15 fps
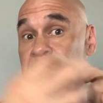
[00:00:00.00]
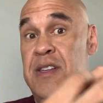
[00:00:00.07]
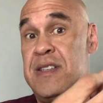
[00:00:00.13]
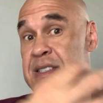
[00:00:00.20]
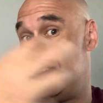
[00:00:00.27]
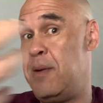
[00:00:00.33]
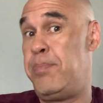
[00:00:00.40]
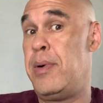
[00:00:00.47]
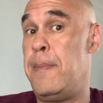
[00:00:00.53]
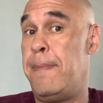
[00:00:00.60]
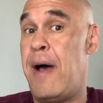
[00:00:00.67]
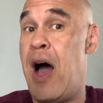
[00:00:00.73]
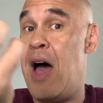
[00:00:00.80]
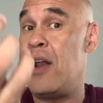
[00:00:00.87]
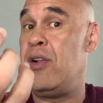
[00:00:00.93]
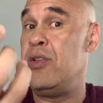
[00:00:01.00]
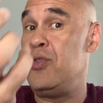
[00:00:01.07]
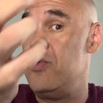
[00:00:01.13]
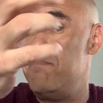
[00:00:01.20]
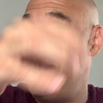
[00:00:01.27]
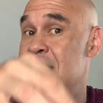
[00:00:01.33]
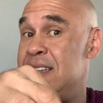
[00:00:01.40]
It's a separate bottle.
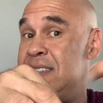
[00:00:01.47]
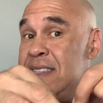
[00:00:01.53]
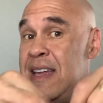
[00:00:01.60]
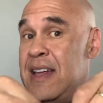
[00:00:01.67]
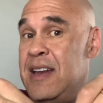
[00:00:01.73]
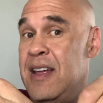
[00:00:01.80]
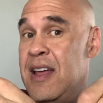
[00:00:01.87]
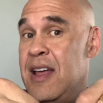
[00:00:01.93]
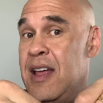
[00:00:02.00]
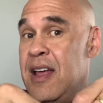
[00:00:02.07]
You mix it.